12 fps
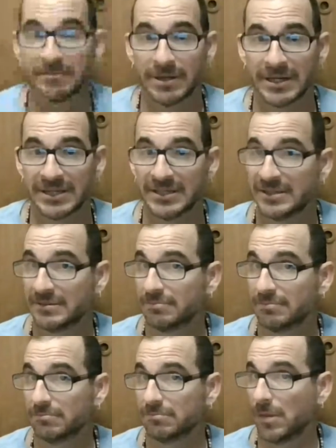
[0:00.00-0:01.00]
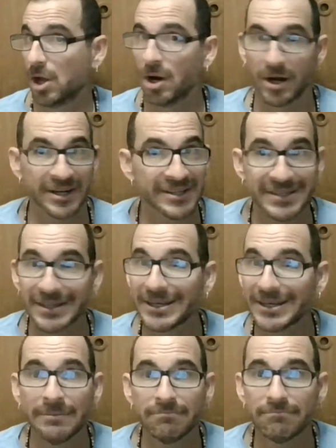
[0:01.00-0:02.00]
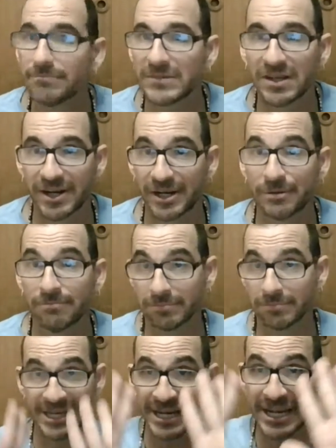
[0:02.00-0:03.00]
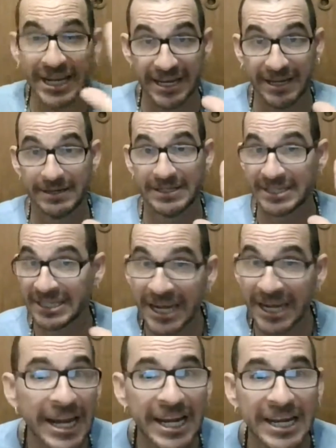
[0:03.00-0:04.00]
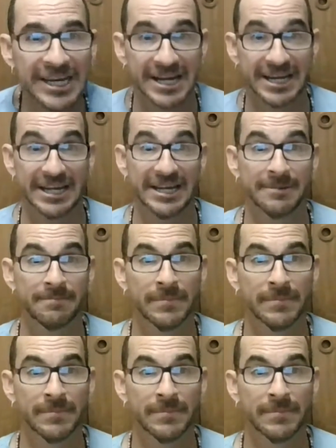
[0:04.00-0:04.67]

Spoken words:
Because honestly, teeny tiny.